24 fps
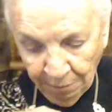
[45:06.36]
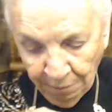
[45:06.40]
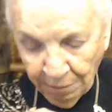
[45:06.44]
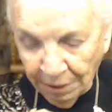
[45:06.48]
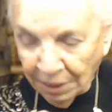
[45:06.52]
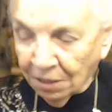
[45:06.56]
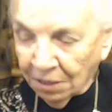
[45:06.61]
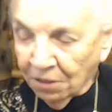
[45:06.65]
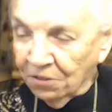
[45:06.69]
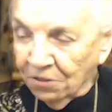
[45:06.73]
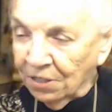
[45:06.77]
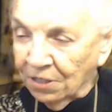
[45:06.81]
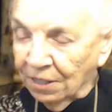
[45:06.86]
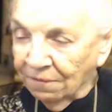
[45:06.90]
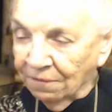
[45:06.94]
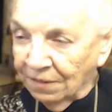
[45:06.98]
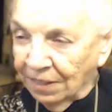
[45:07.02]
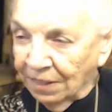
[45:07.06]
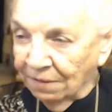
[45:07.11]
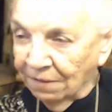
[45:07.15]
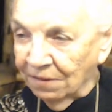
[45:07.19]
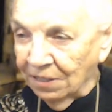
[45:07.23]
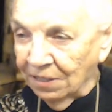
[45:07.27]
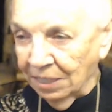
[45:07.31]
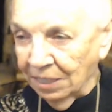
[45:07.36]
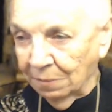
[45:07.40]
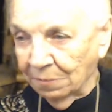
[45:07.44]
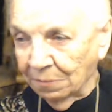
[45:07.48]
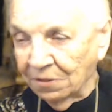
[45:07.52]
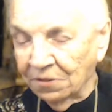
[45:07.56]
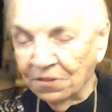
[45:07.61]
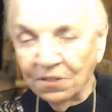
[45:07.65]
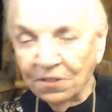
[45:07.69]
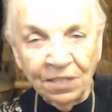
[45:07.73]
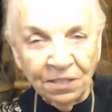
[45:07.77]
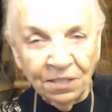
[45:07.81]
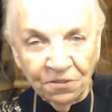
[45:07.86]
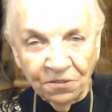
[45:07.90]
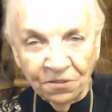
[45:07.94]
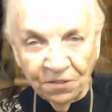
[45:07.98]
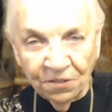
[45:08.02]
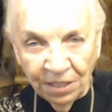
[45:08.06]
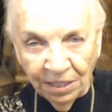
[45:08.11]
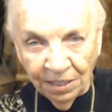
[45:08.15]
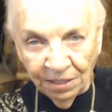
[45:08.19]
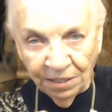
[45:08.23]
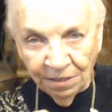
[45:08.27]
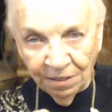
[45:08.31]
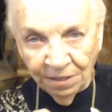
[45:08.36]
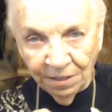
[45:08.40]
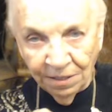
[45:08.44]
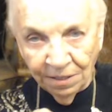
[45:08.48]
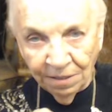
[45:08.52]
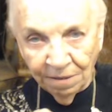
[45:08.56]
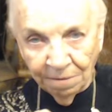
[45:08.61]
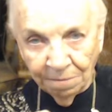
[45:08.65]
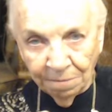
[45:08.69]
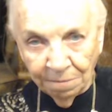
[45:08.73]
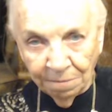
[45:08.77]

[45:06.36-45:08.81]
because I've given him six sons.